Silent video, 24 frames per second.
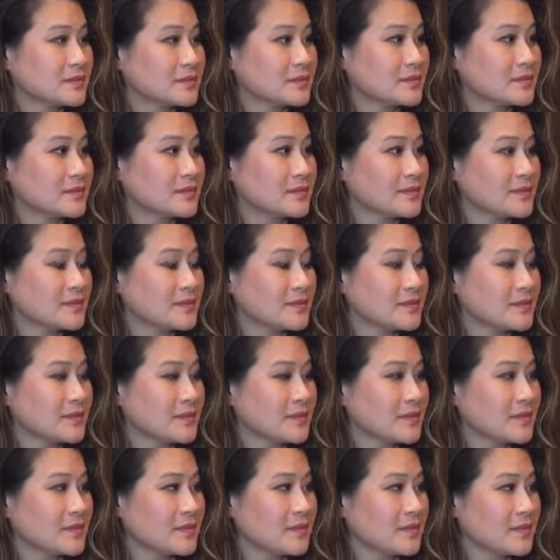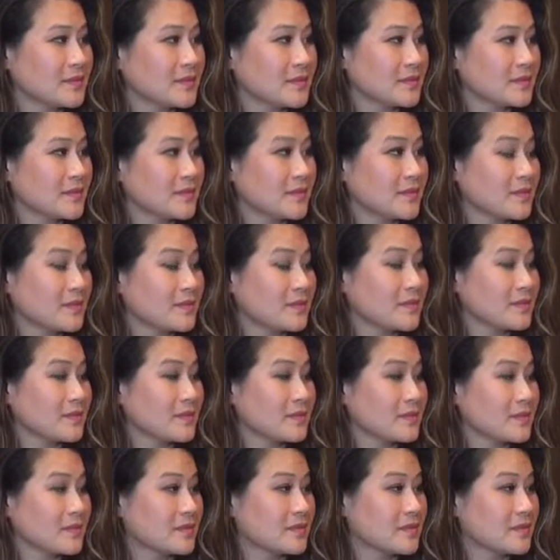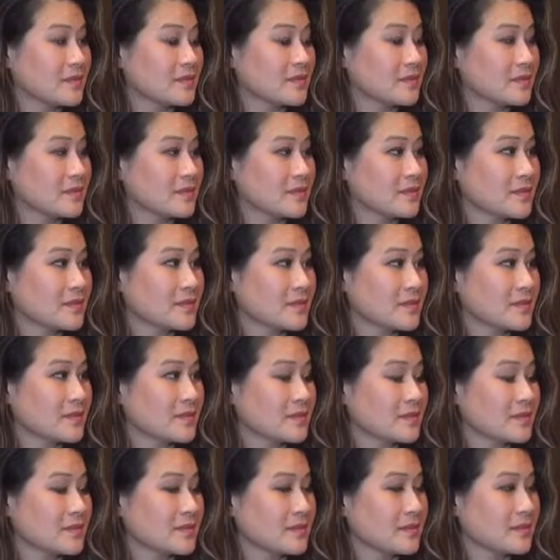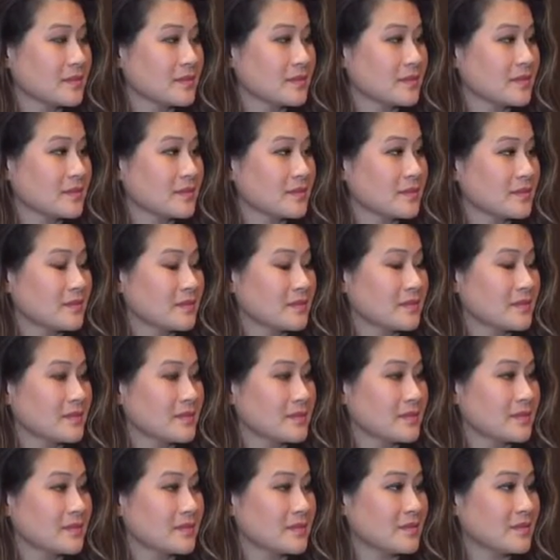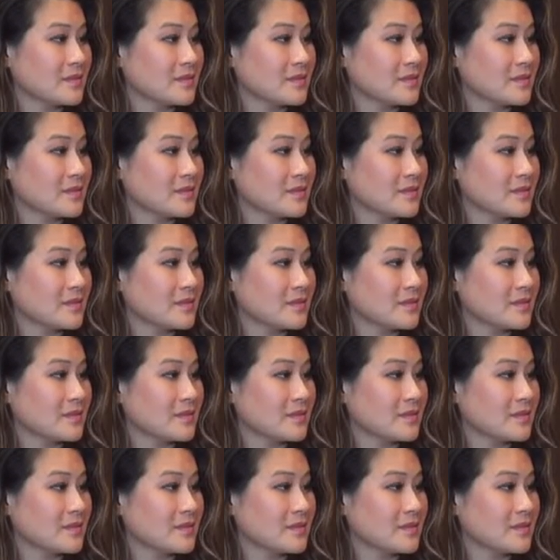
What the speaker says: This person isn't speaking.